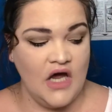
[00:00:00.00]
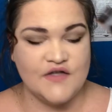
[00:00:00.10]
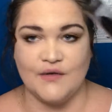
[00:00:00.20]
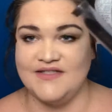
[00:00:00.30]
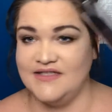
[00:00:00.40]

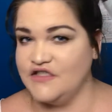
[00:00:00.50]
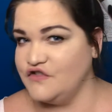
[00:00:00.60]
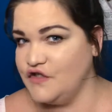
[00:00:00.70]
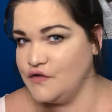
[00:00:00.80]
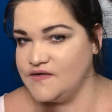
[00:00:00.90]
So I didn't
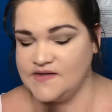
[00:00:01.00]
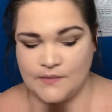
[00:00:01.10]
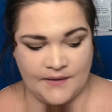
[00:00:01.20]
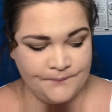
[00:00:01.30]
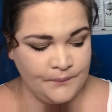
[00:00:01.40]
actually use this
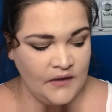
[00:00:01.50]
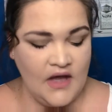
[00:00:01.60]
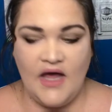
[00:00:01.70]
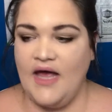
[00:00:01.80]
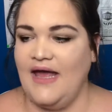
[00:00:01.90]
one,
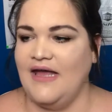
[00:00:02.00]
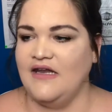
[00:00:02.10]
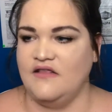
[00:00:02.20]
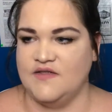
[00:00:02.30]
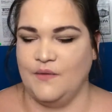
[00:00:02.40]
and
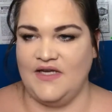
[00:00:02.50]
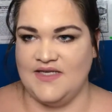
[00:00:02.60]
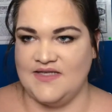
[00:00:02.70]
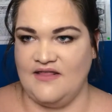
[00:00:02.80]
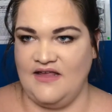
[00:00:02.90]
this one
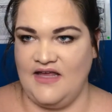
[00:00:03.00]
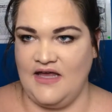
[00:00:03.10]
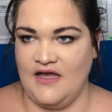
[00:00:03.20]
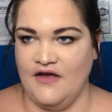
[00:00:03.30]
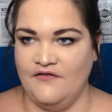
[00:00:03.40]
is
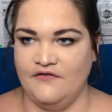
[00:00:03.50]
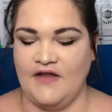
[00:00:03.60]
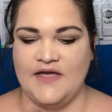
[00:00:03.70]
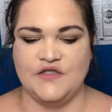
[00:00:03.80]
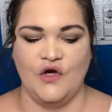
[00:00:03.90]
the
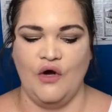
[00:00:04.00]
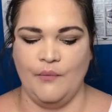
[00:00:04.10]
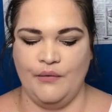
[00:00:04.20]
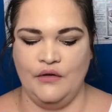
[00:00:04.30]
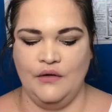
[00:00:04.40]
Flat
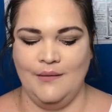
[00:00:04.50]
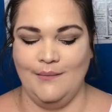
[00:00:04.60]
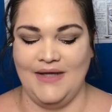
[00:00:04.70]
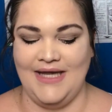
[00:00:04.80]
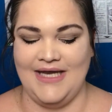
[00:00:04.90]
Top
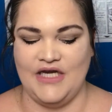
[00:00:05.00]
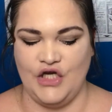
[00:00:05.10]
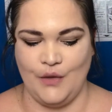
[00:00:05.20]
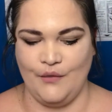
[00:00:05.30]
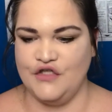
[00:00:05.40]

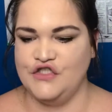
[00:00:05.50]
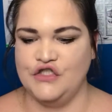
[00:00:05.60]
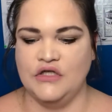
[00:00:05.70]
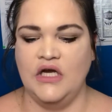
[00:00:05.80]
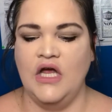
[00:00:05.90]
Blender
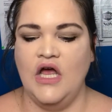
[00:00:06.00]
brush.